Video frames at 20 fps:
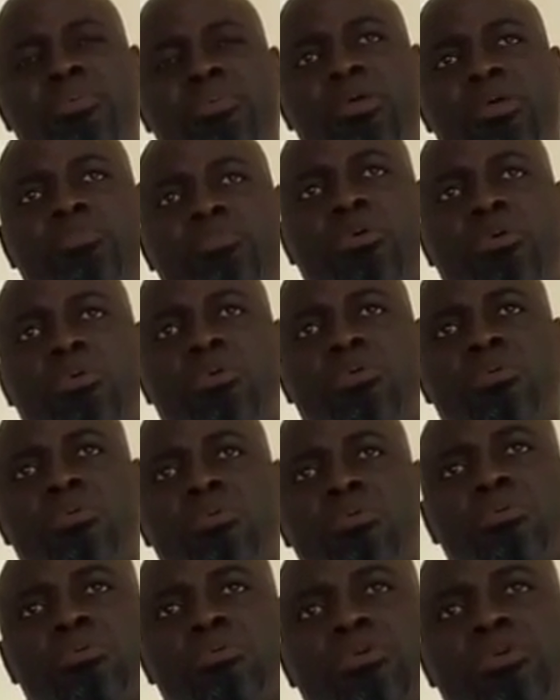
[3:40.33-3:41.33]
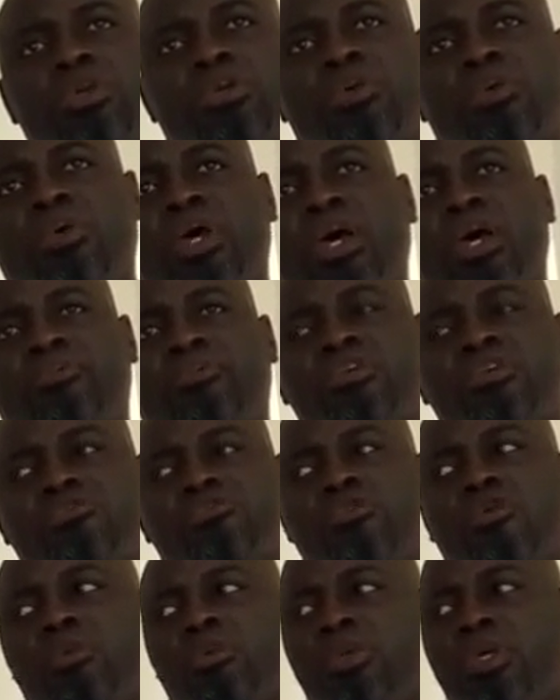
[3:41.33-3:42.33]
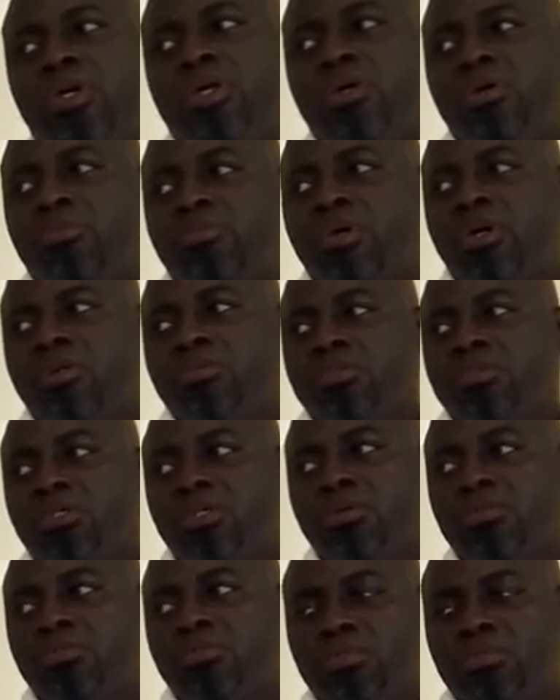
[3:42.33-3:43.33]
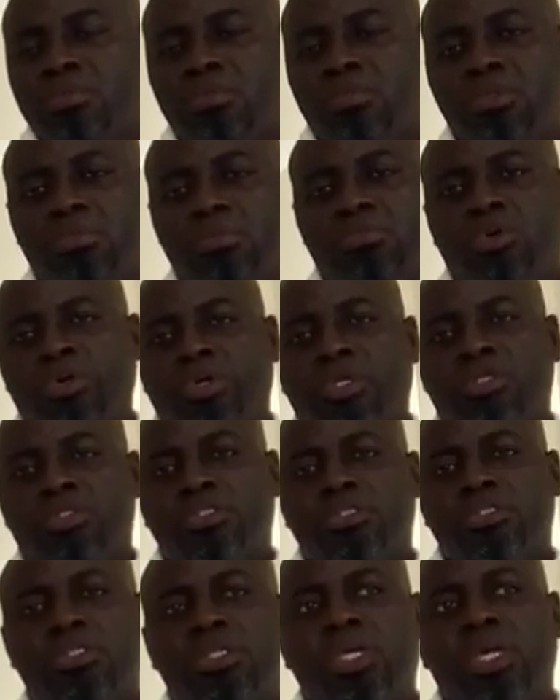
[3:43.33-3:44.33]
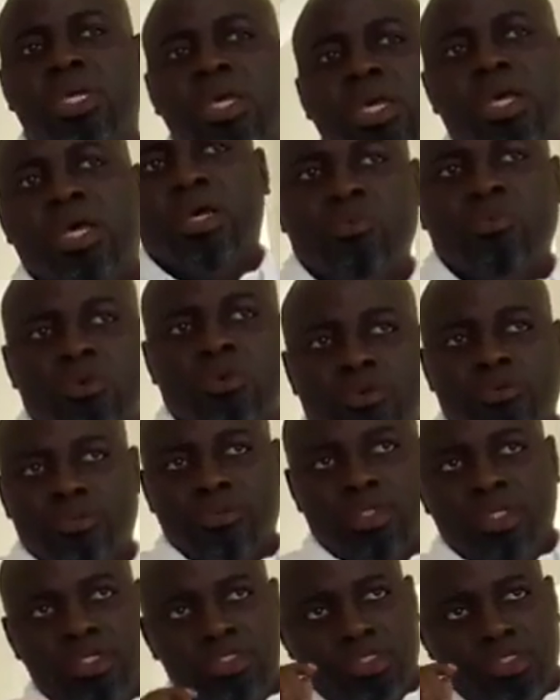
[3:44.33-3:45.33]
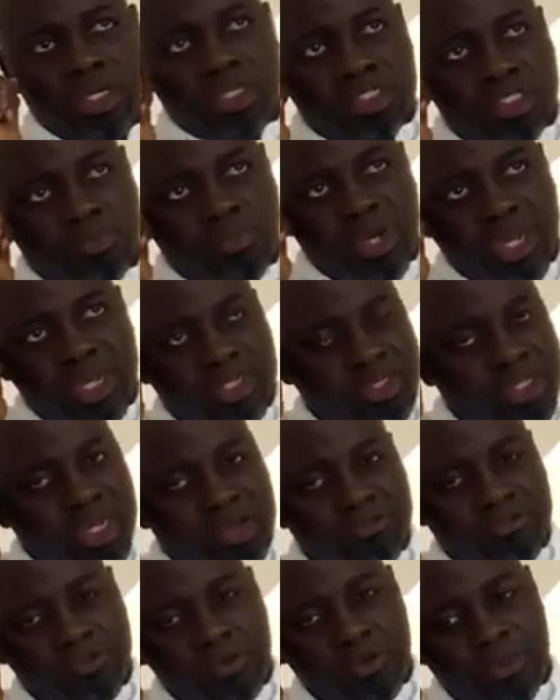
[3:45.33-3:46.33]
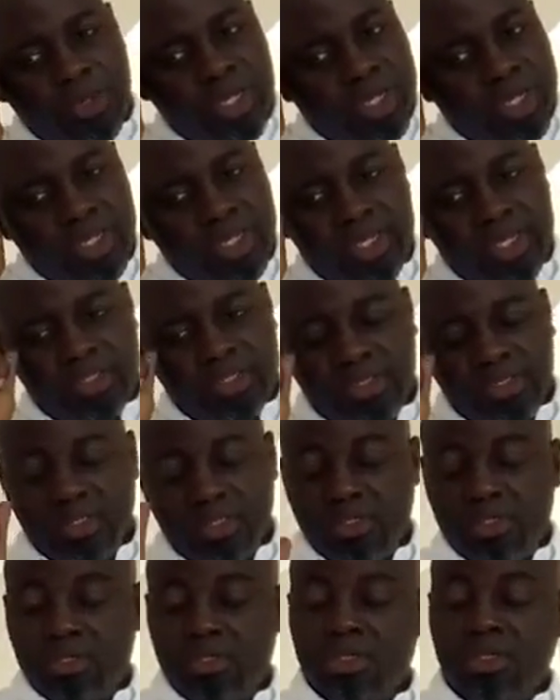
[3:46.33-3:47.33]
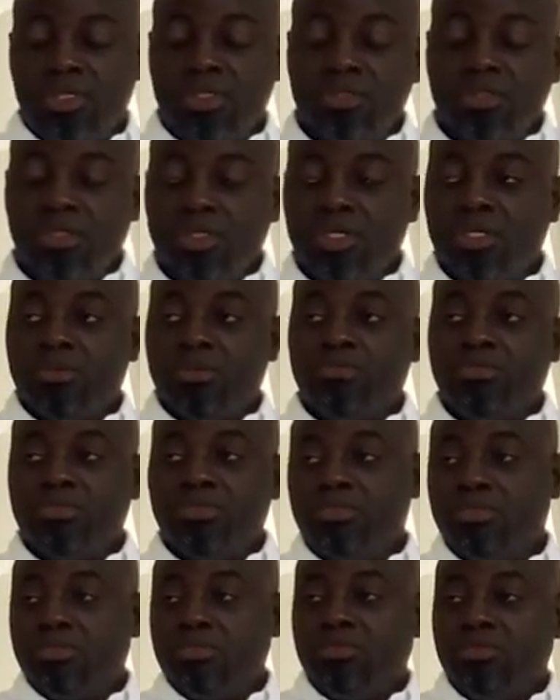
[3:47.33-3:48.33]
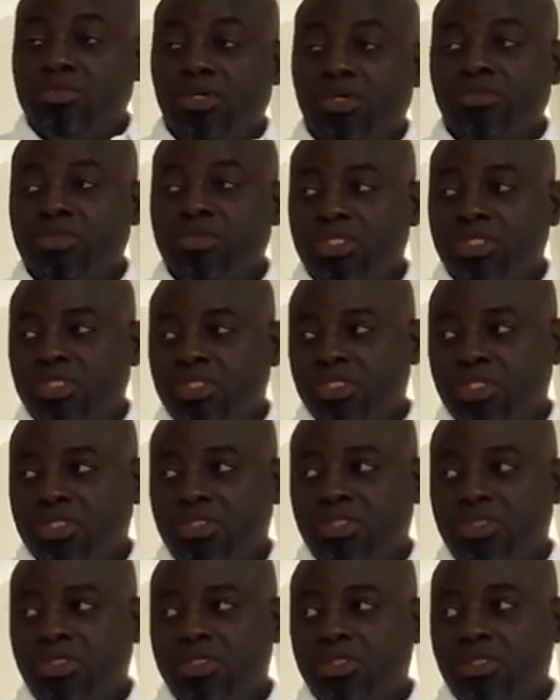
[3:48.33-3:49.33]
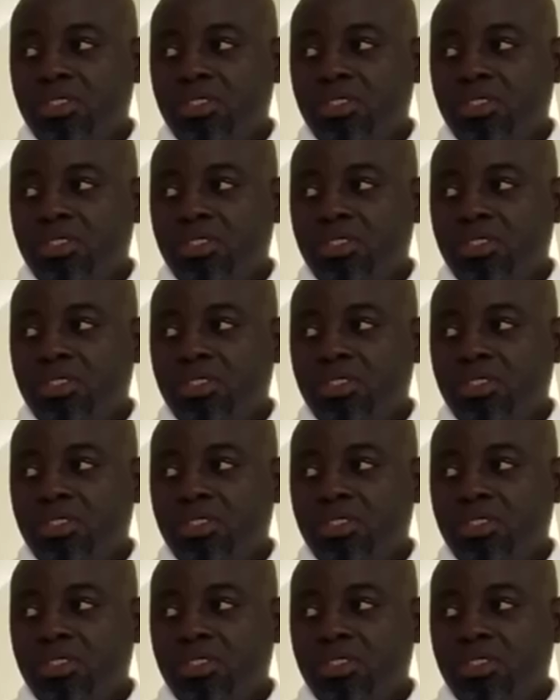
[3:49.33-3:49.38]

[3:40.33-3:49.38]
people, you know, have this phobia about mortgages, and one of the things that spikes that phobia is the double digit